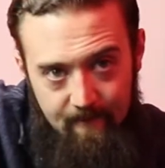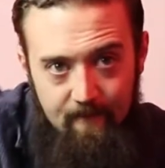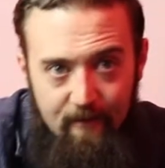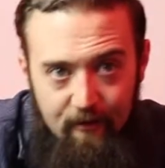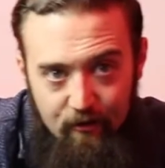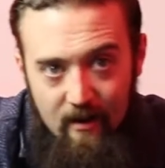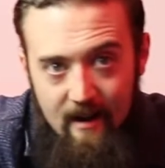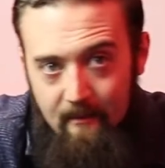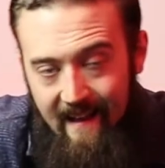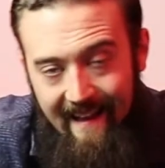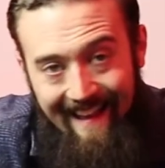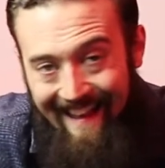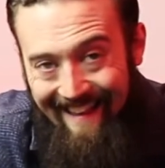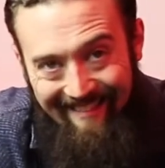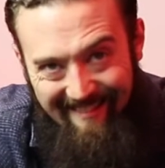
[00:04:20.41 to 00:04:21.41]

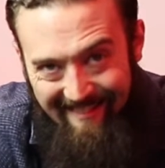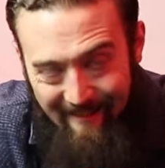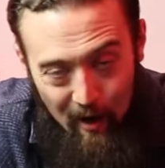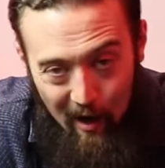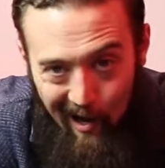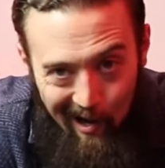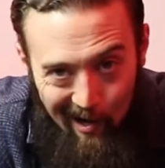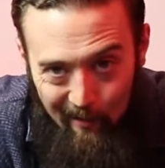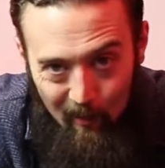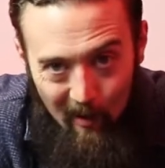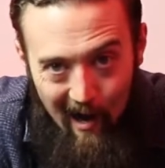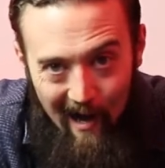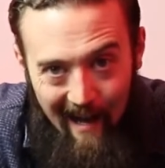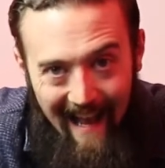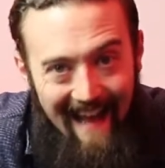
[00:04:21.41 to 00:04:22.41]
Streaming is not hard
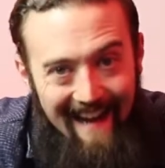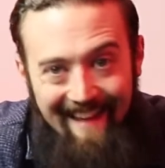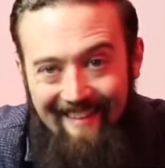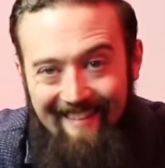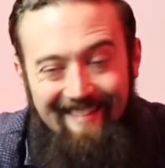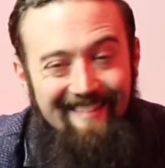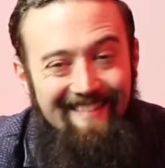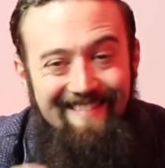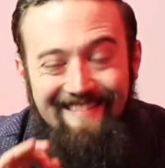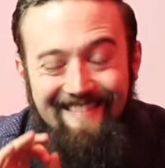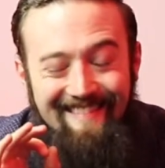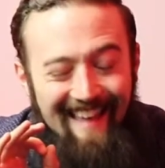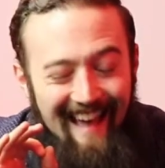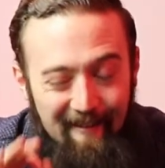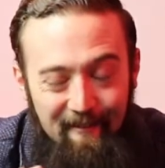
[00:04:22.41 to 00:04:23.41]
work, and it's
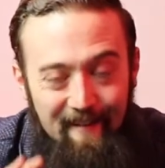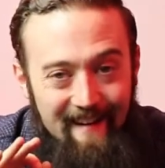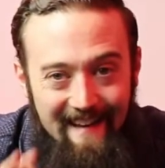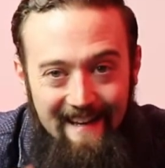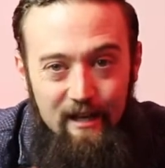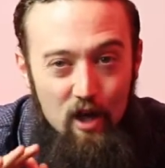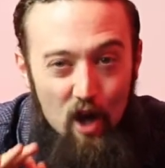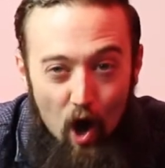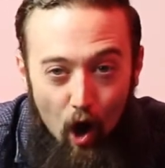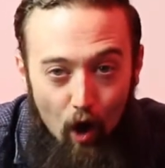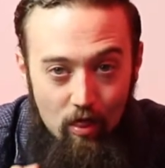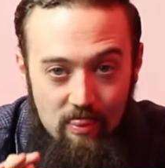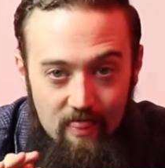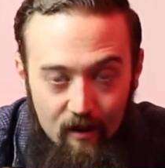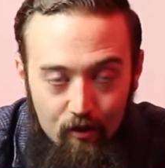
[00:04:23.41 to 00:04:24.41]
definitely not
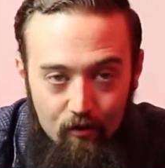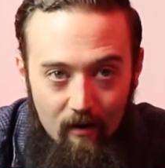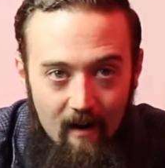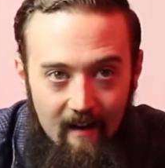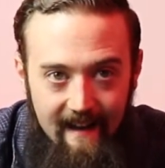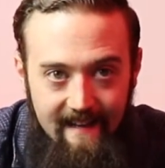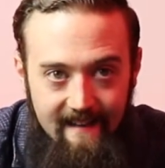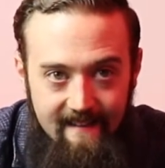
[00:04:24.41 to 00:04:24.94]
the grind.